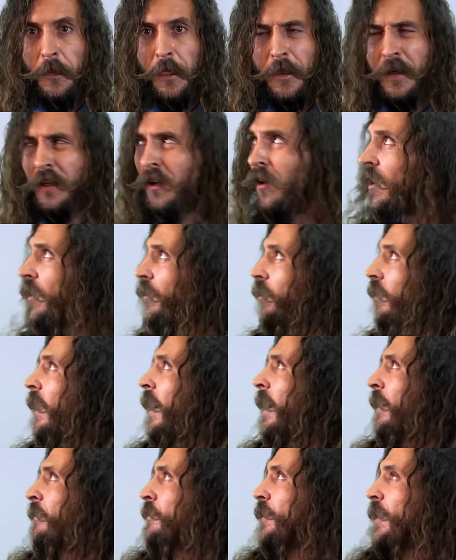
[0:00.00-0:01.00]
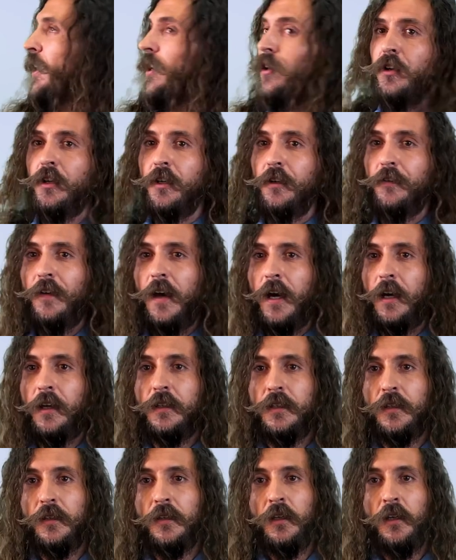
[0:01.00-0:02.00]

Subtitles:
And all the lives they could affect,